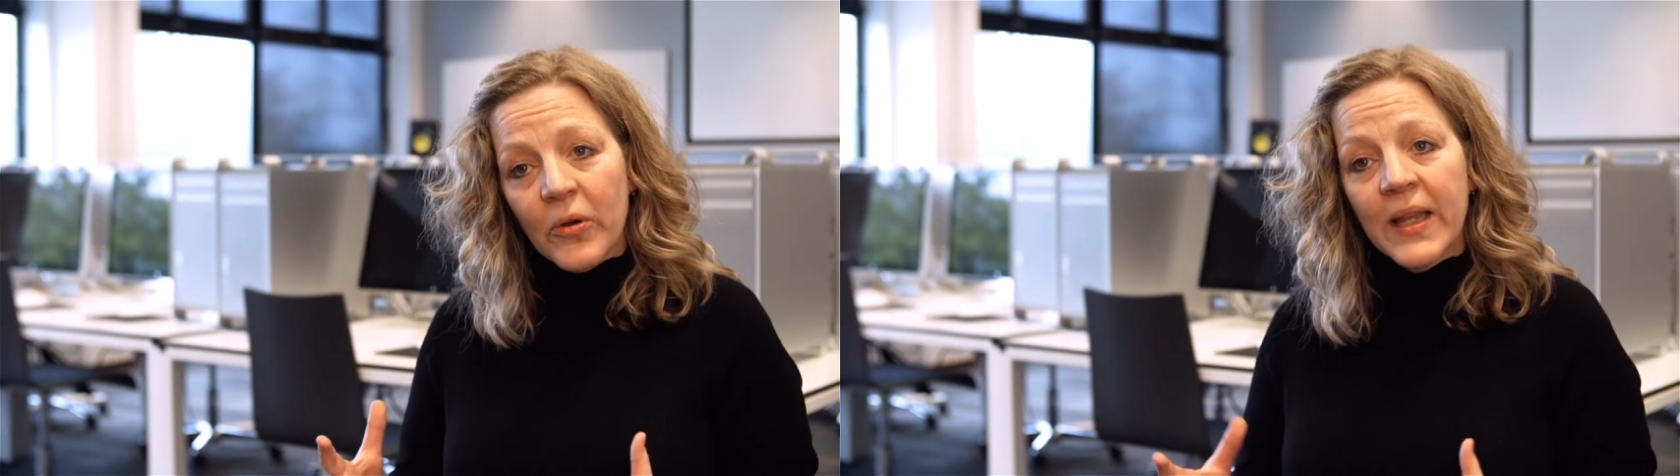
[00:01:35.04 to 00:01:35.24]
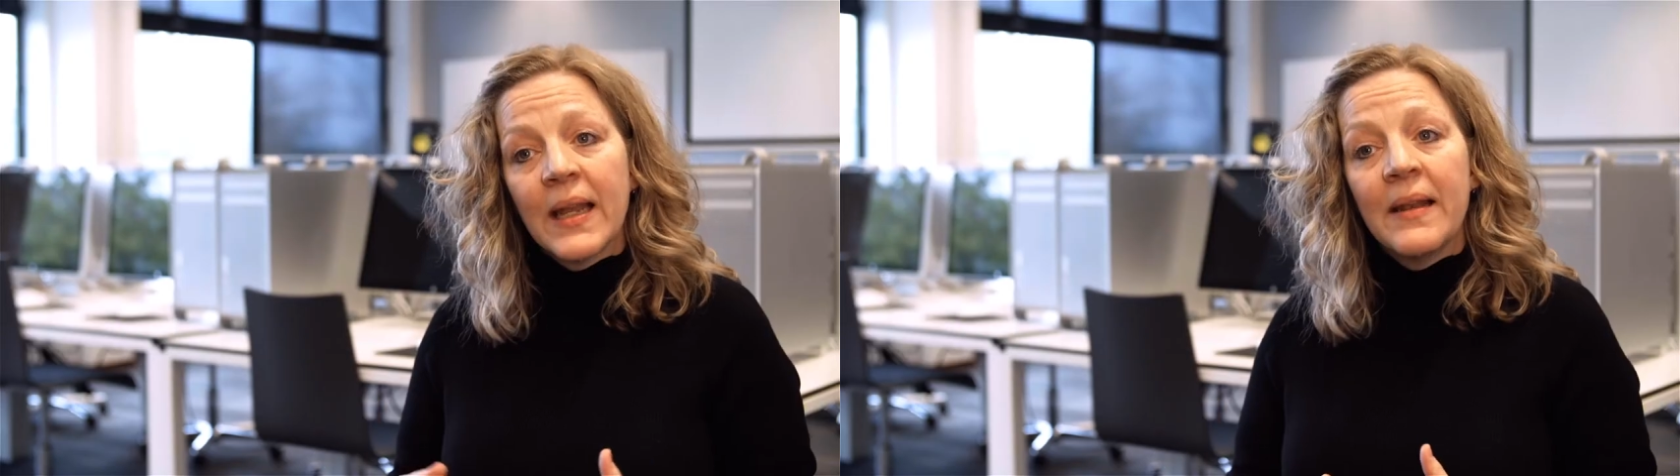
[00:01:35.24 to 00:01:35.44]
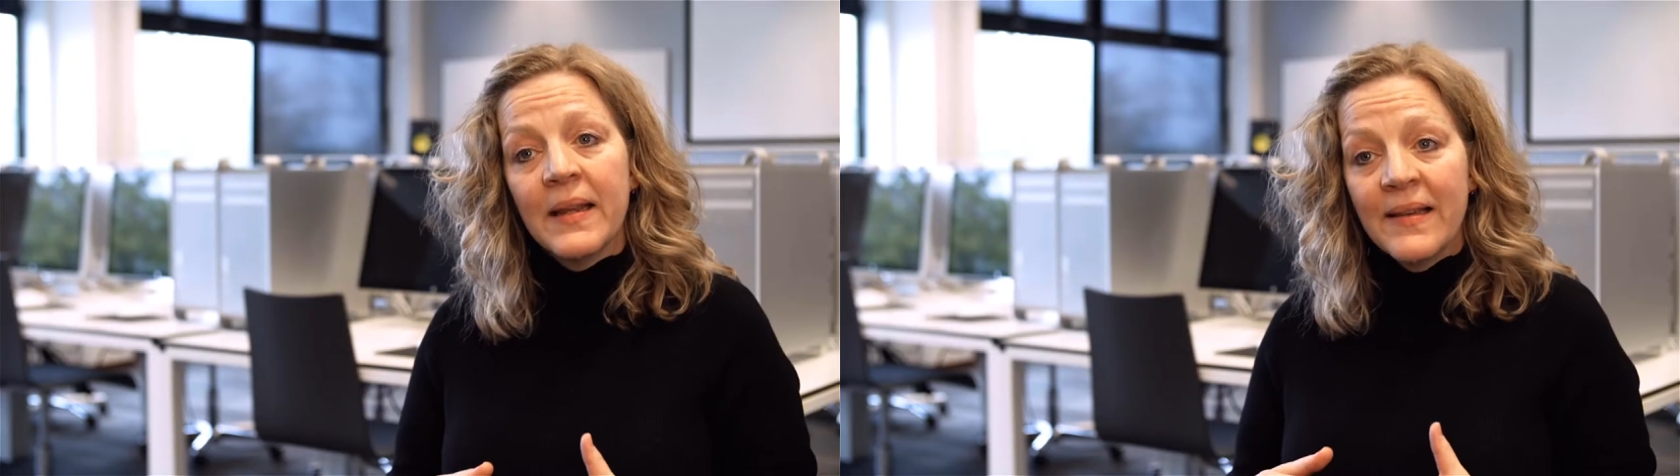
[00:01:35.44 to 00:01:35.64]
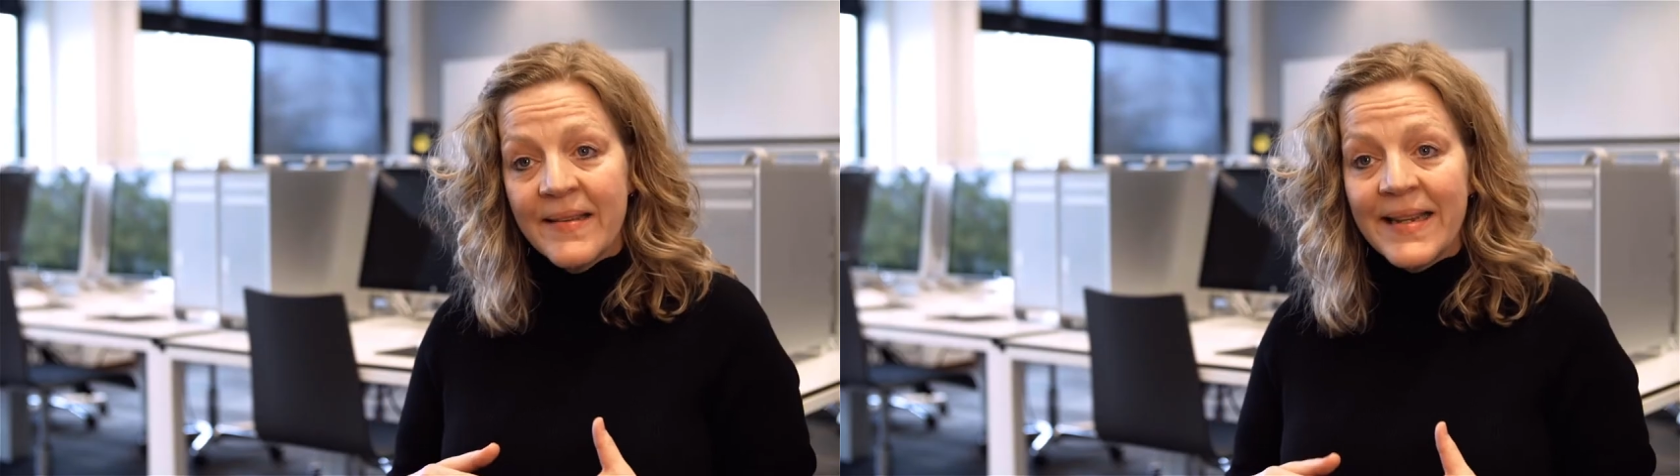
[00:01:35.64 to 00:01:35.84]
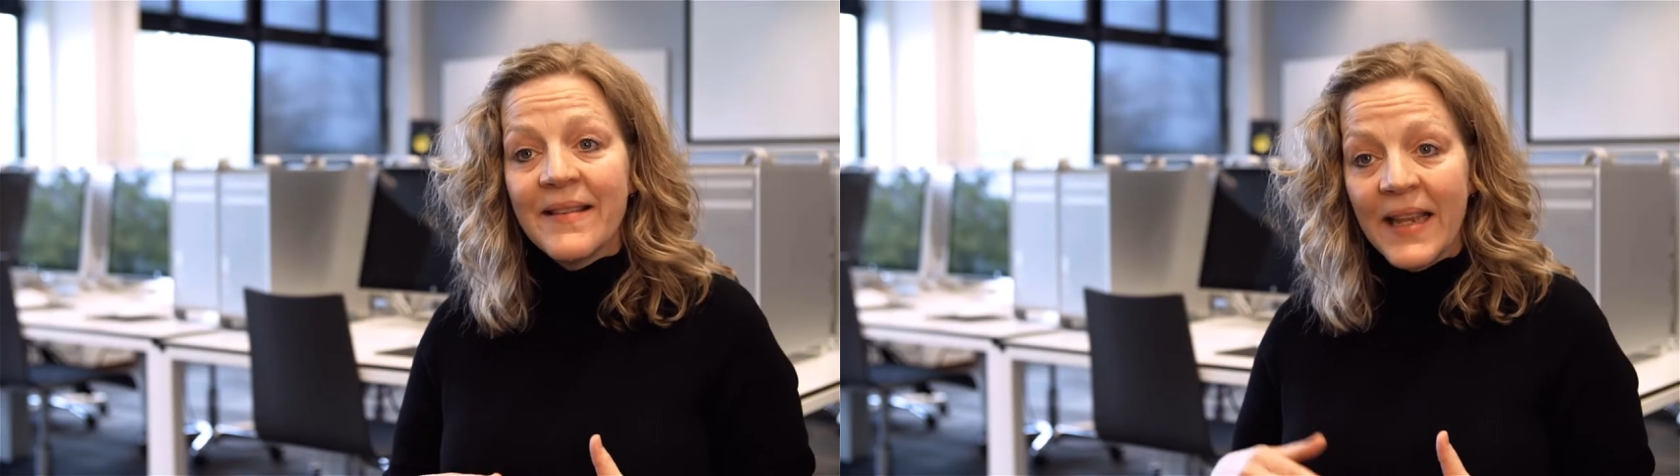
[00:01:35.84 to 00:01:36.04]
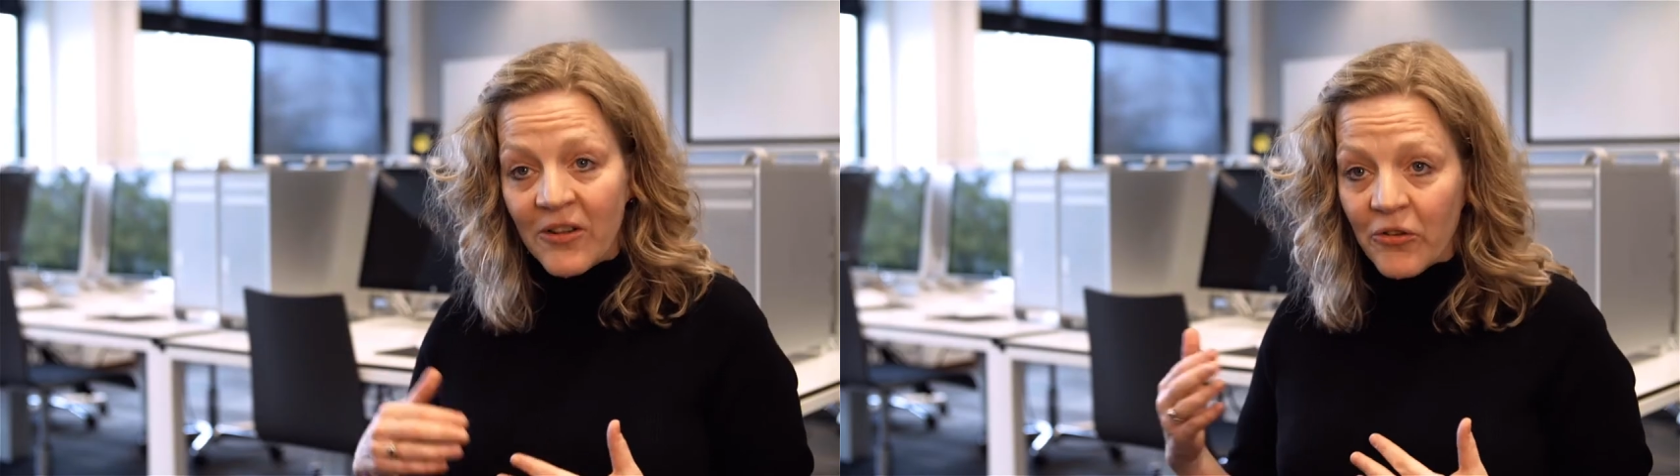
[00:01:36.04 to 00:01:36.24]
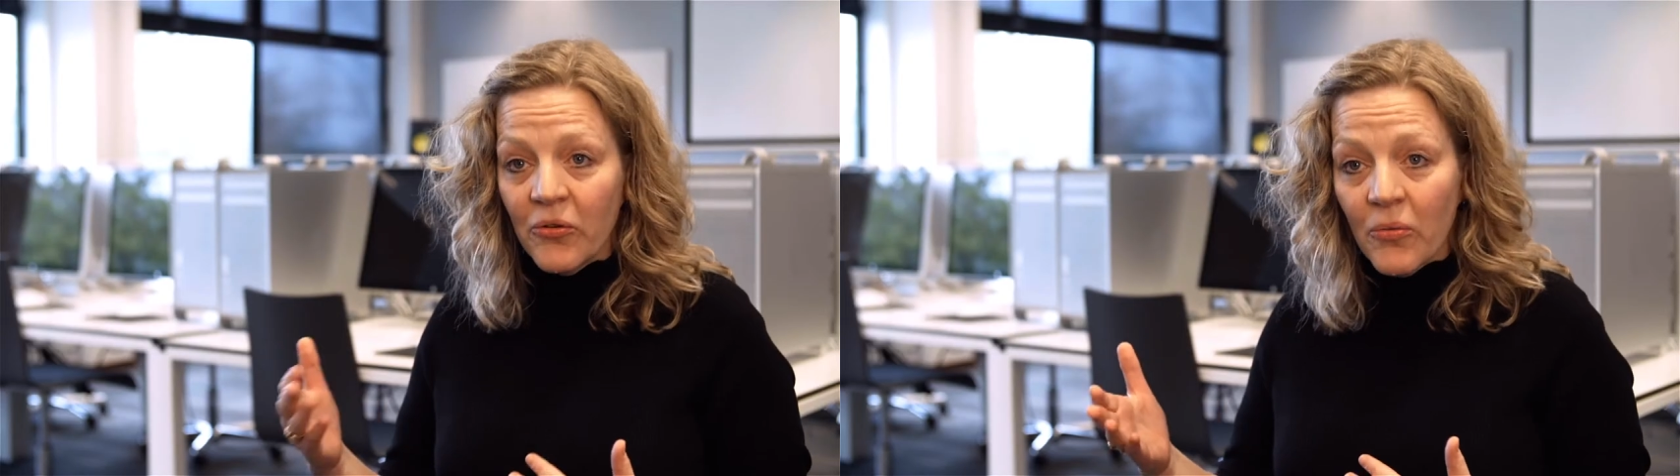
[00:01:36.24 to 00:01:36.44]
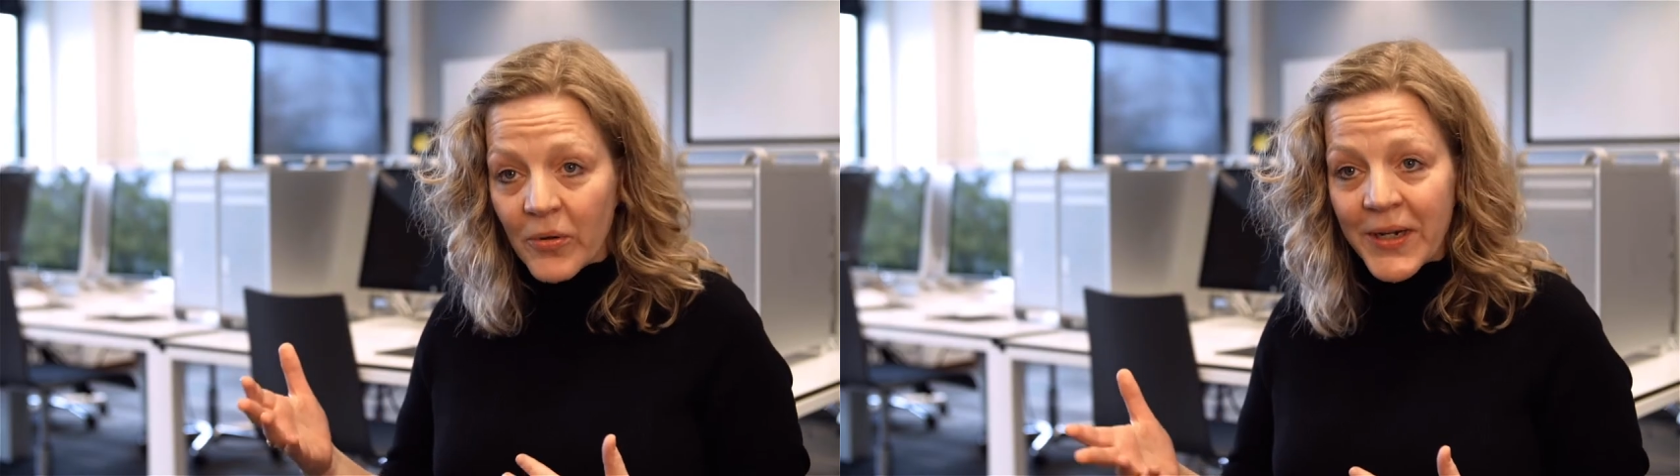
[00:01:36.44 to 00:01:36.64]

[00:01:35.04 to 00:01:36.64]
working in, and indeed they do